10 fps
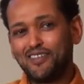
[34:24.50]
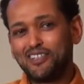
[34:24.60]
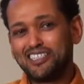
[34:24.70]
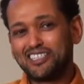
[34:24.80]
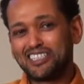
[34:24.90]
a few
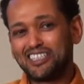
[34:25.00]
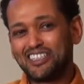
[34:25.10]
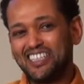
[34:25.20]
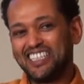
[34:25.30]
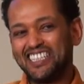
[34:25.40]
years
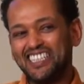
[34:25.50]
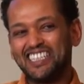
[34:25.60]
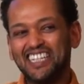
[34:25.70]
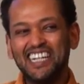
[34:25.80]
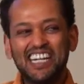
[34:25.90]

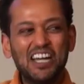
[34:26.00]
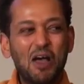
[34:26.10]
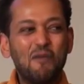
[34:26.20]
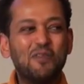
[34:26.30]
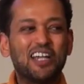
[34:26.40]

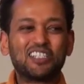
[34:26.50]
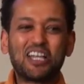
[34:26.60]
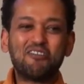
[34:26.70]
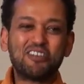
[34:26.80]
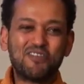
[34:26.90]
ago, because
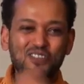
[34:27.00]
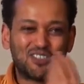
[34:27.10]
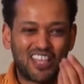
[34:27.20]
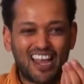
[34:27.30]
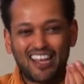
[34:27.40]
I would have
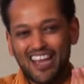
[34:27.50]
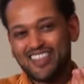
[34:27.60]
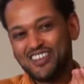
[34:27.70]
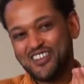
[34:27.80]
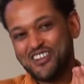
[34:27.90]
used that. I
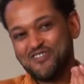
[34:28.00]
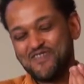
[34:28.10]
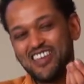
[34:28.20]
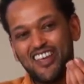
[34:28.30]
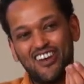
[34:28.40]
like the
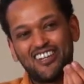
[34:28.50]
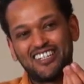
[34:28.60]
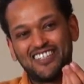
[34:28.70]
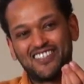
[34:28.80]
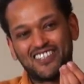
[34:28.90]
term
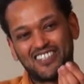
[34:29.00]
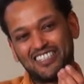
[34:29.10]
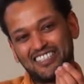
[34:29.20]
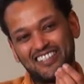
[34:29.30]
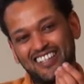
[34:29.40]
inheritance as
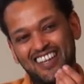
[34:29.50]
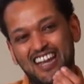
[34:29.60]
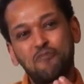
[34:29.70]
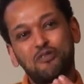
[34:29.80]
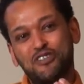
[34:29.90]

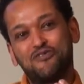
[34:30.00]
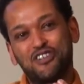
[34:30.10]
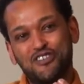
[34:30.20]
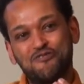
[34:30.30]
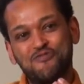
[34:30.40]
an operative
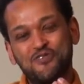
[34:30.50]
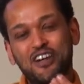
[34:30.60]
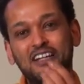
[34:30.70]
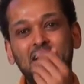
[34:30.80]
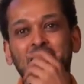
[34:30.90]
term,
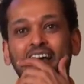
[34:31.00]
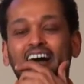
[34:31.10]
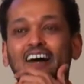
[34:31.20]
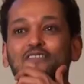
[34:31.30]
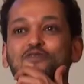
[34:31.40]
right?
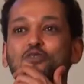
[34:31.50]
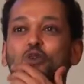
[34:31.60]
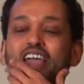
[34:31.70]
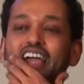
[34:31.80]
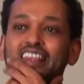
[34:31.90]
The
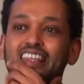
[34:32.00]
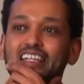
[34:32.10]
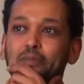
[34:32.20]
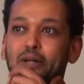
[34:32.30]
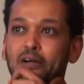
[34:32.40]
way I
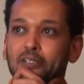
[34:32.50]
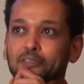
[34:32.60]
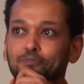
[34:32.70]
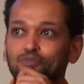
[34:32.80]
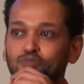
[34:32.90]
think about it,